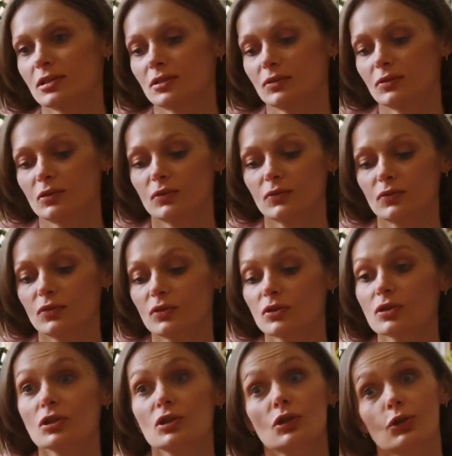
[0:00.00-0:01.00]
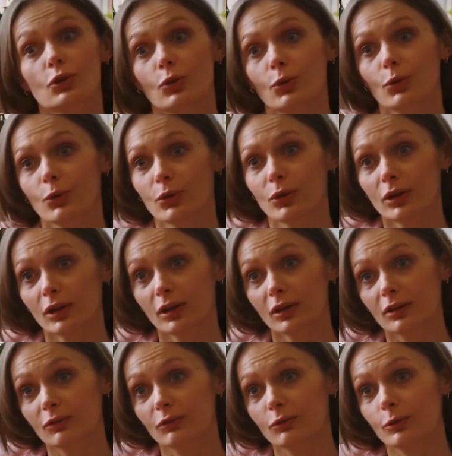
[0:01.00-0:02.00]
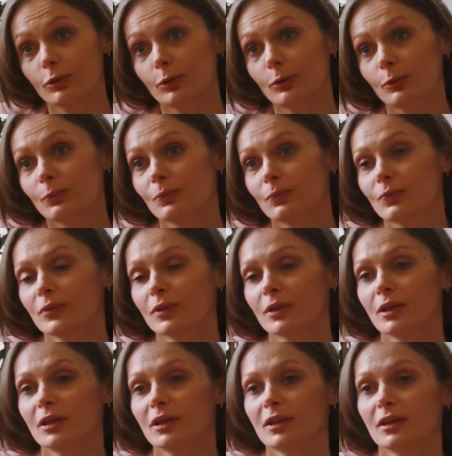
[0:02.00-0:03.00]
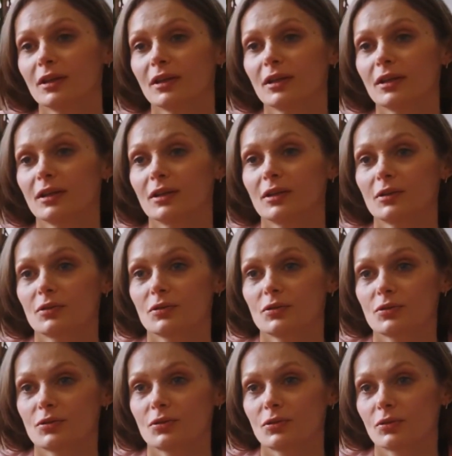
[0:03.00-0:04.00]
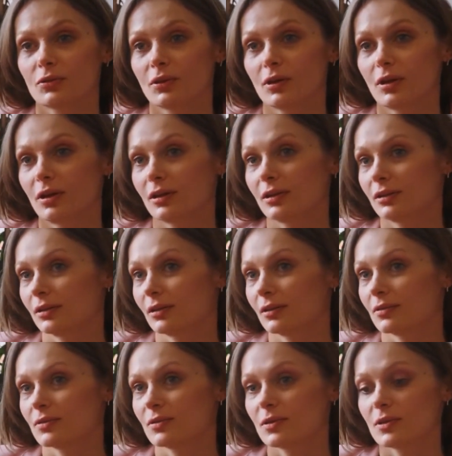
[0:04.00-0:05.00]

laughing lifts our spirits and shifts our focus from despair to delight. Embrace the